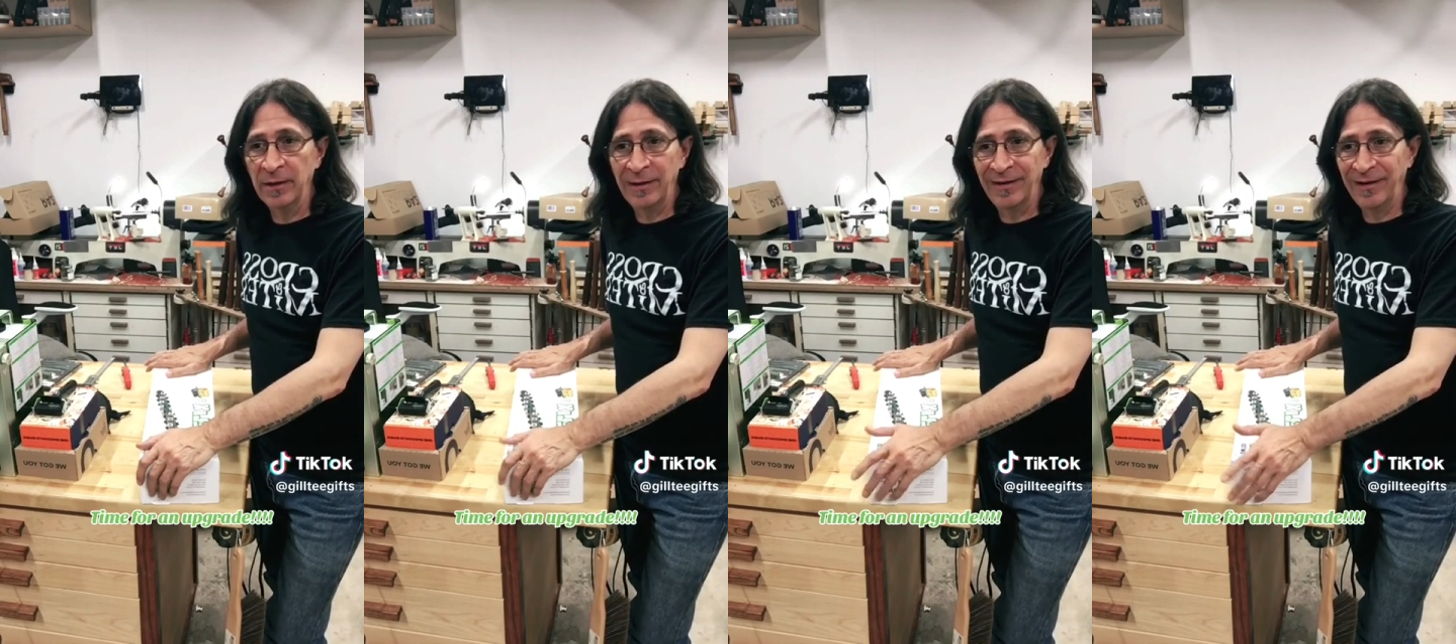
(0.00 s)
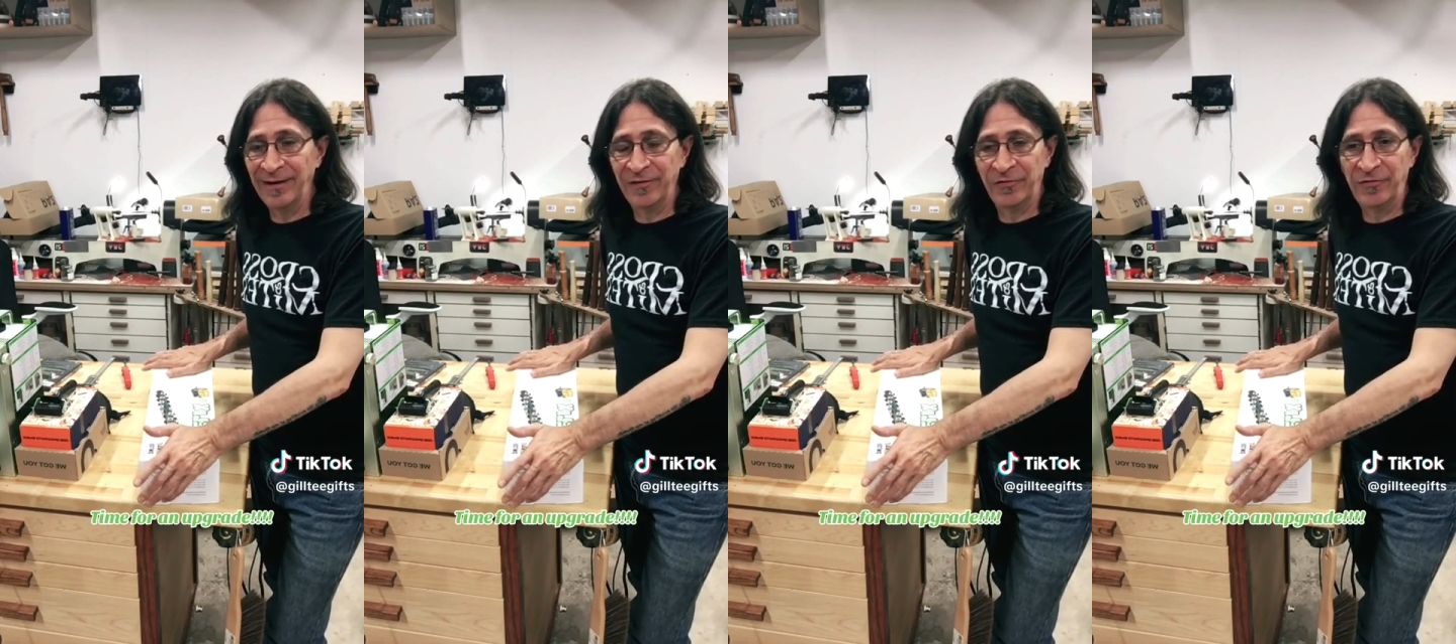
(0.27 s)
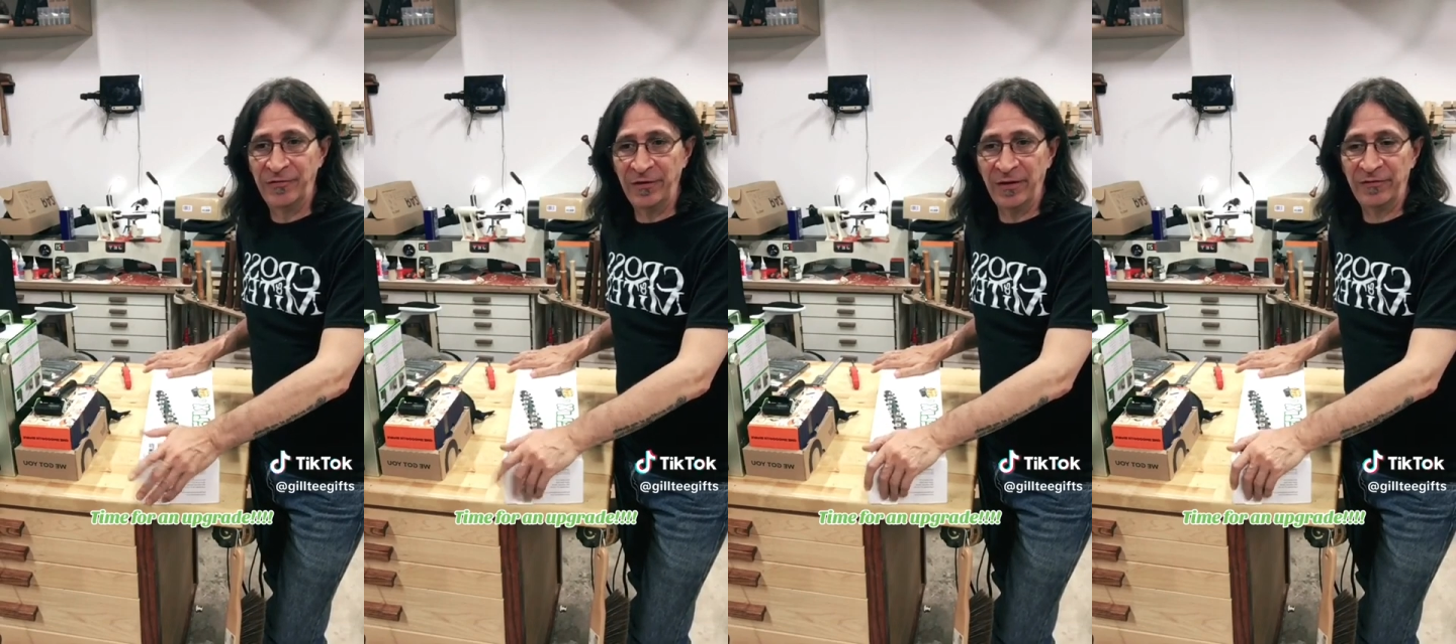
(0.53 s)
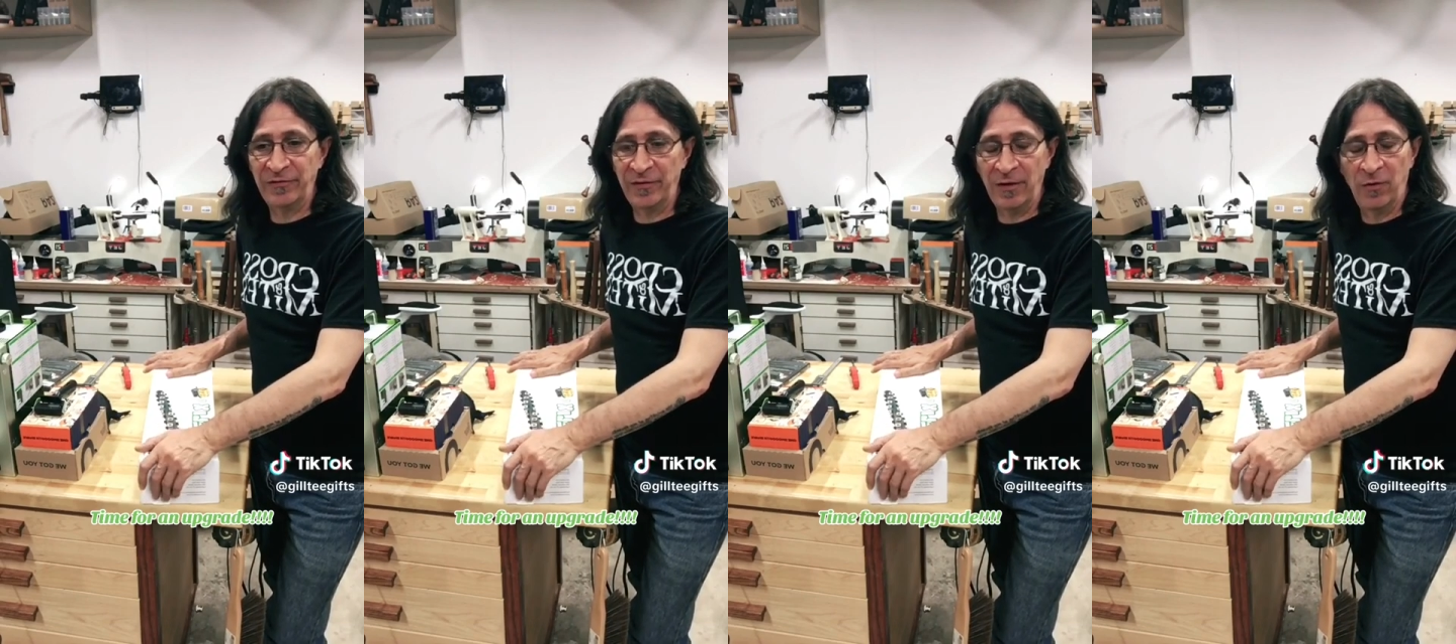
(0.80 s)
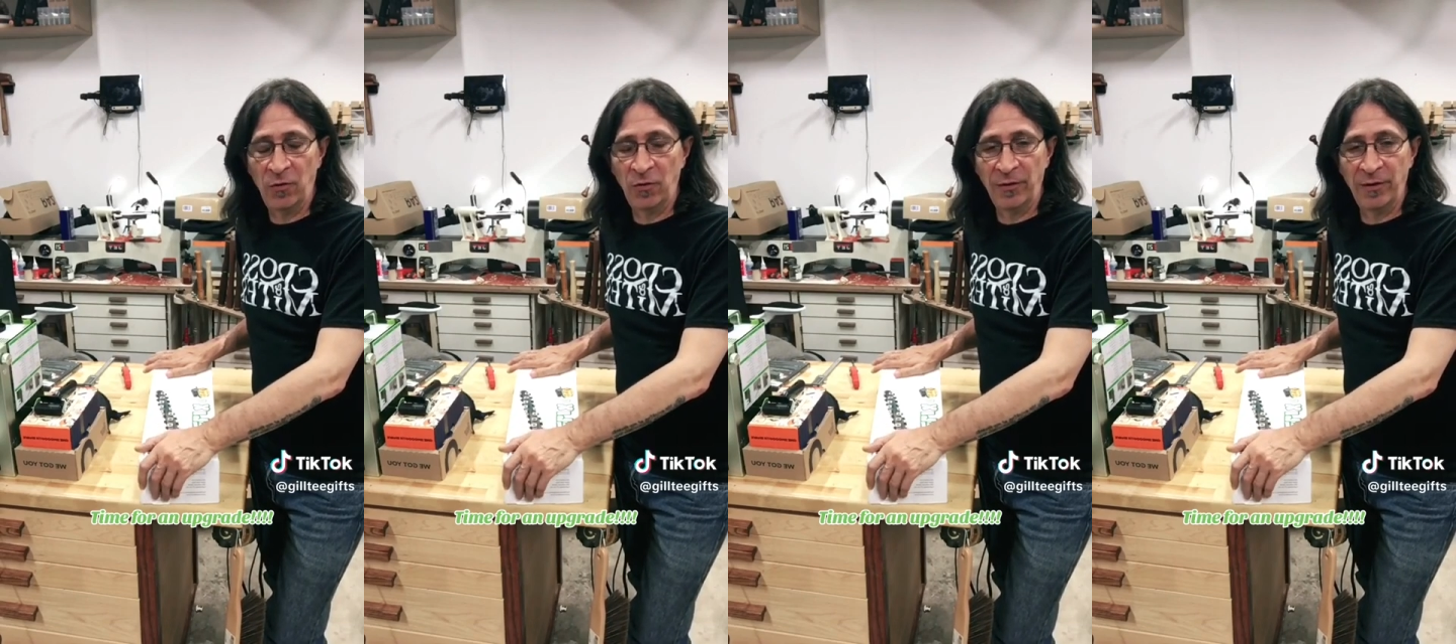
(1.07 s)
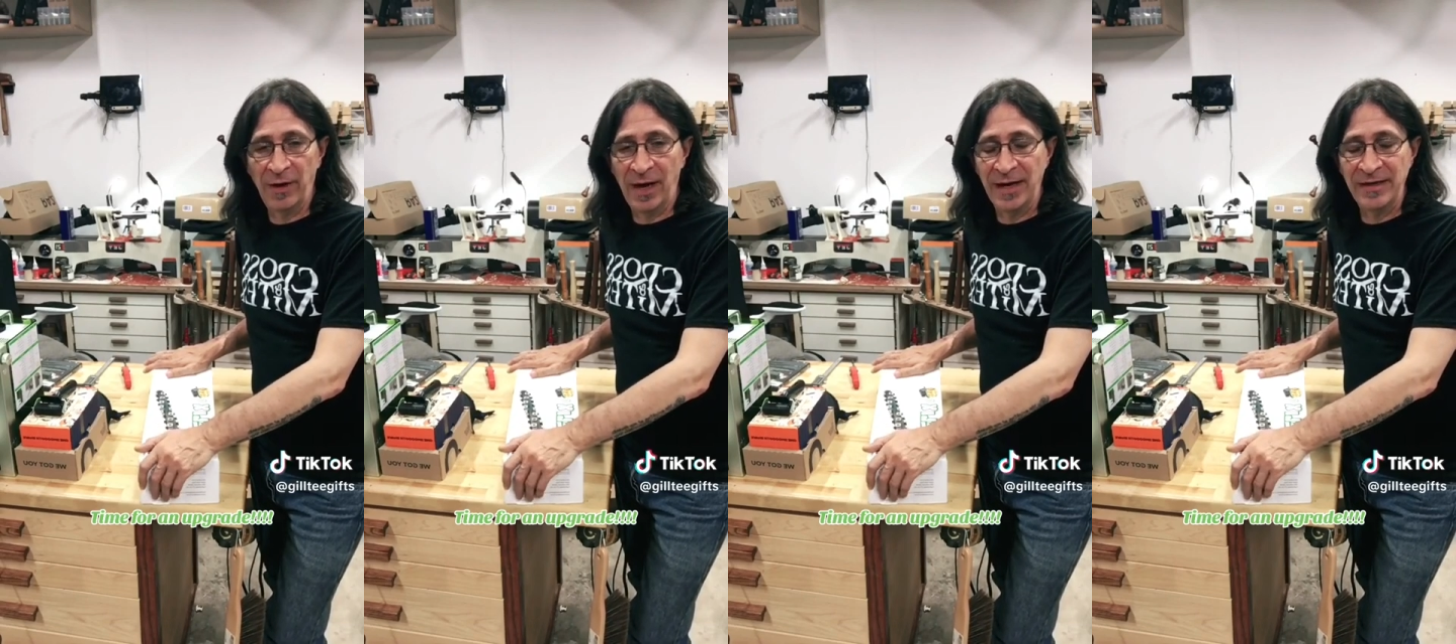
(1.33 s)
is just an old
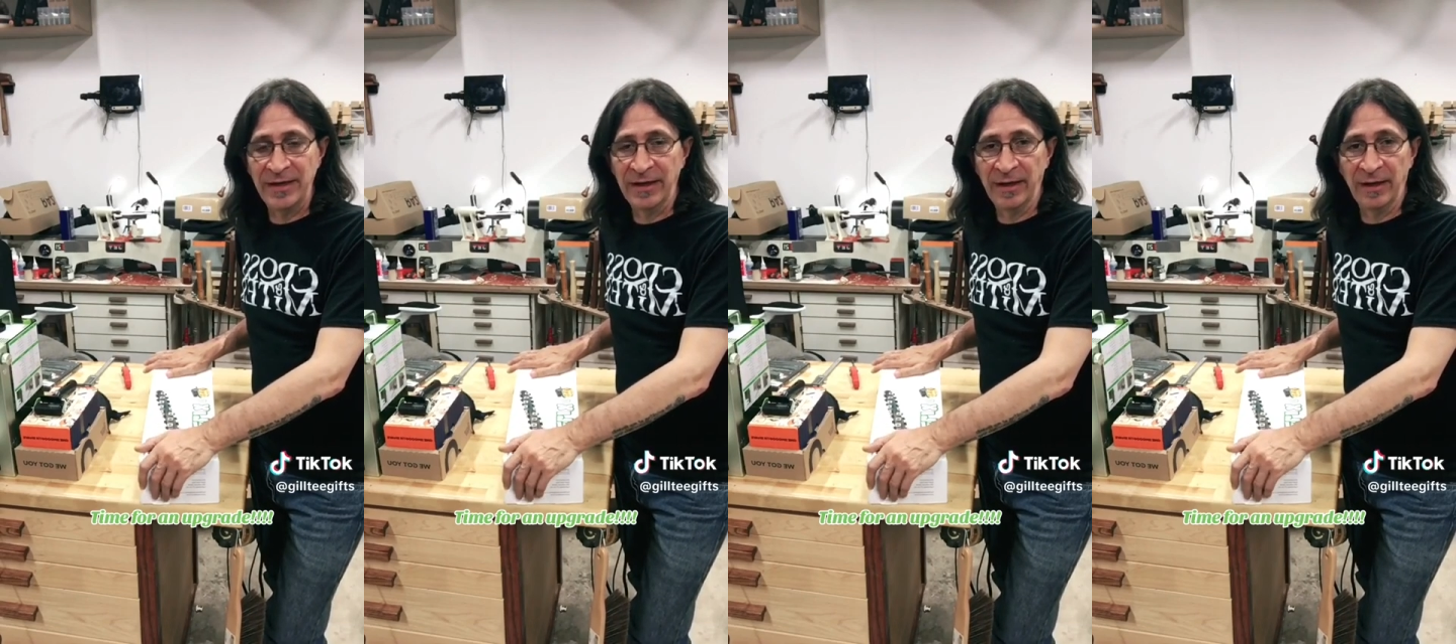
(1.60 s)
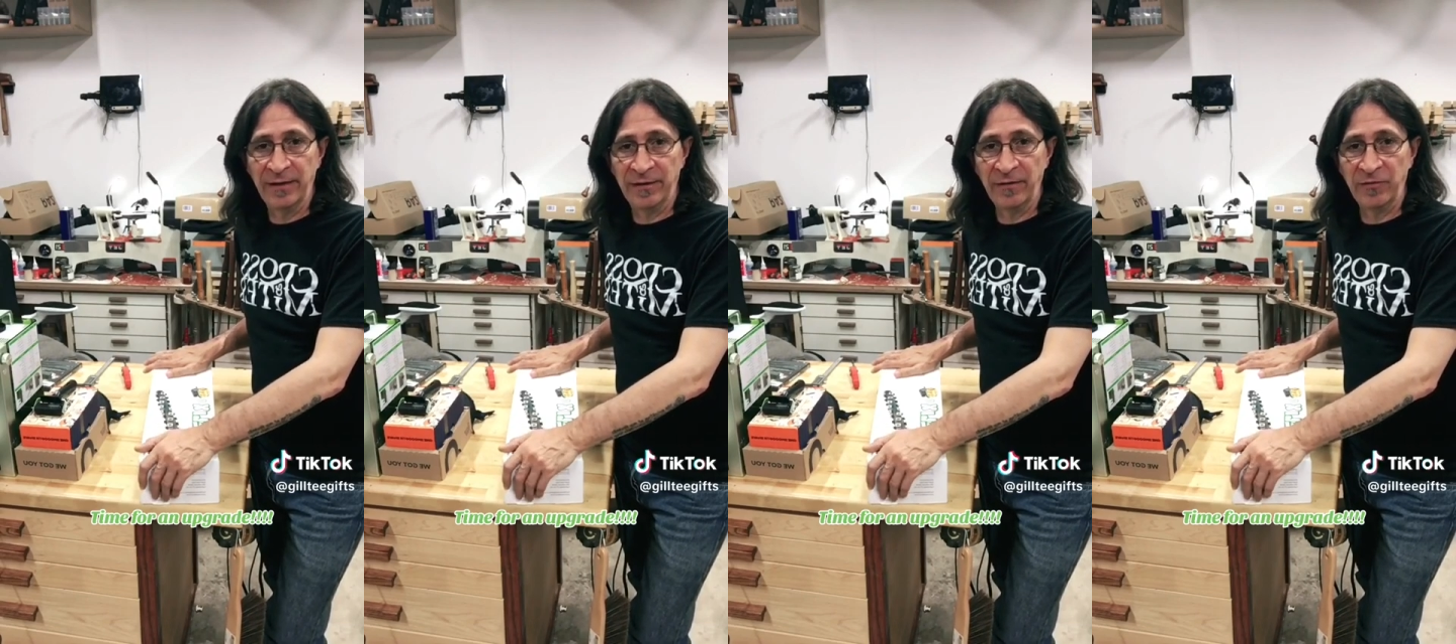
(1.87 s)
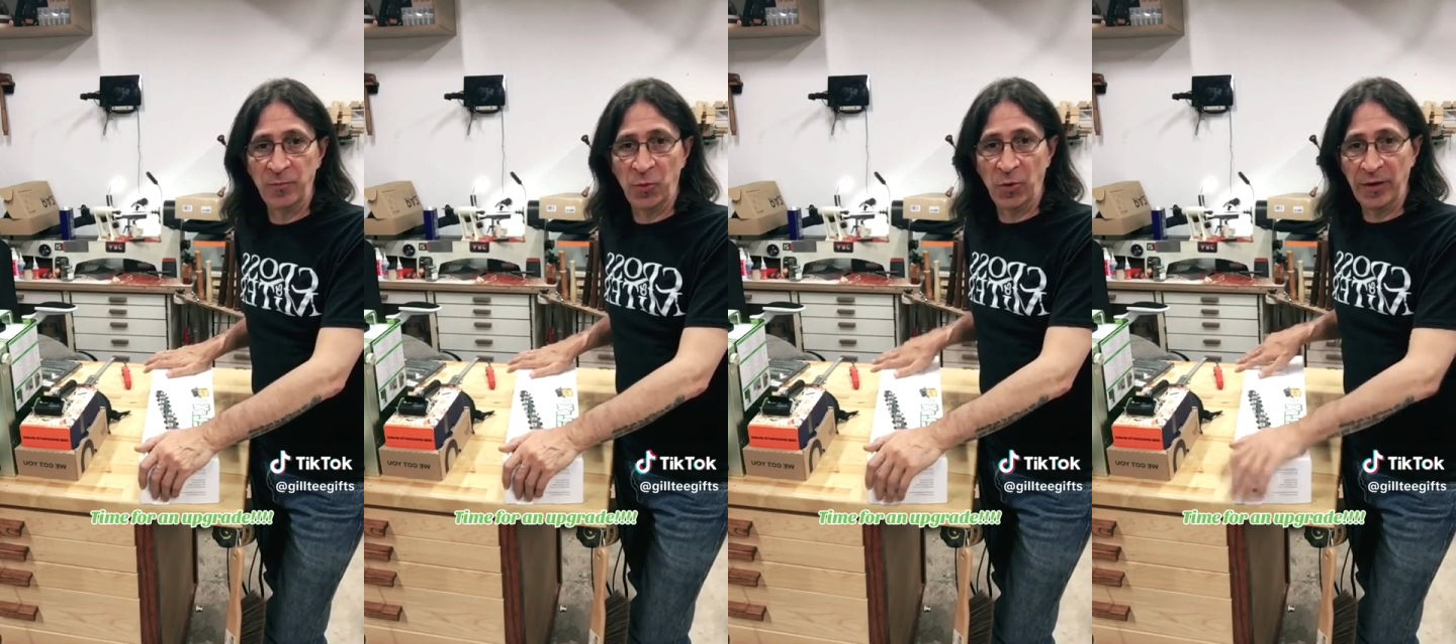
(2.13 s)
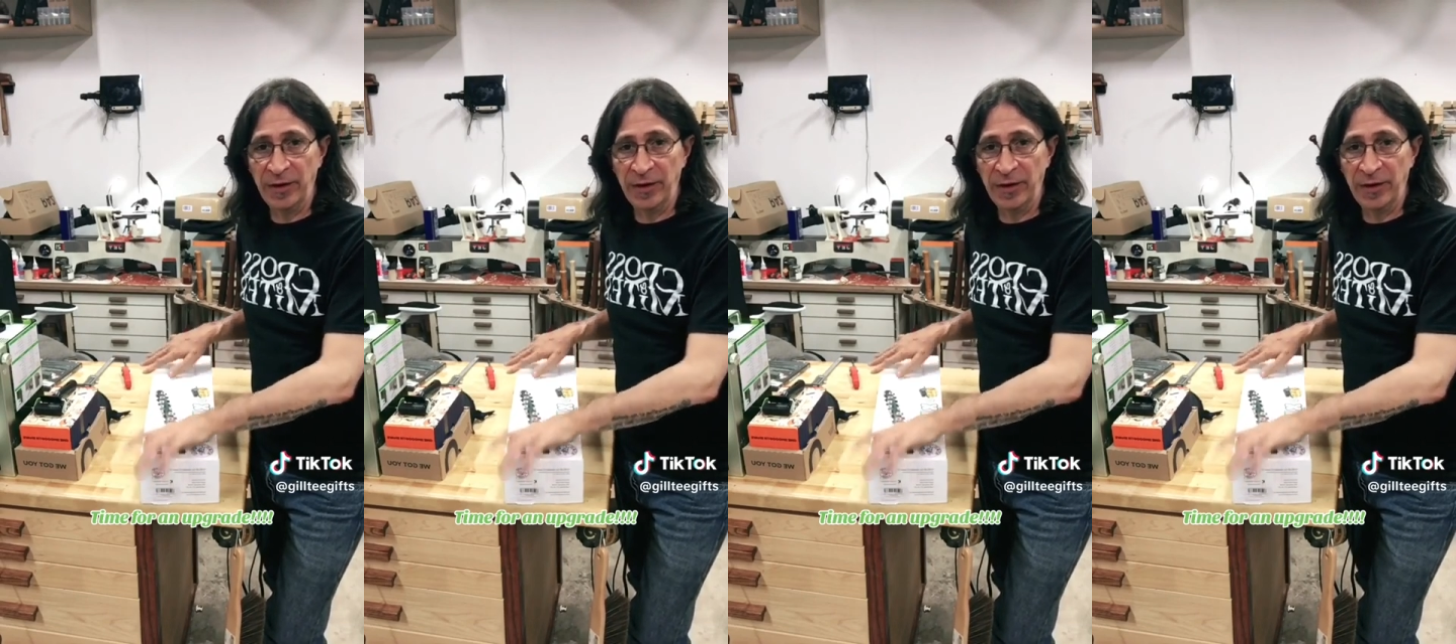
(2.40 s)
idea at this point.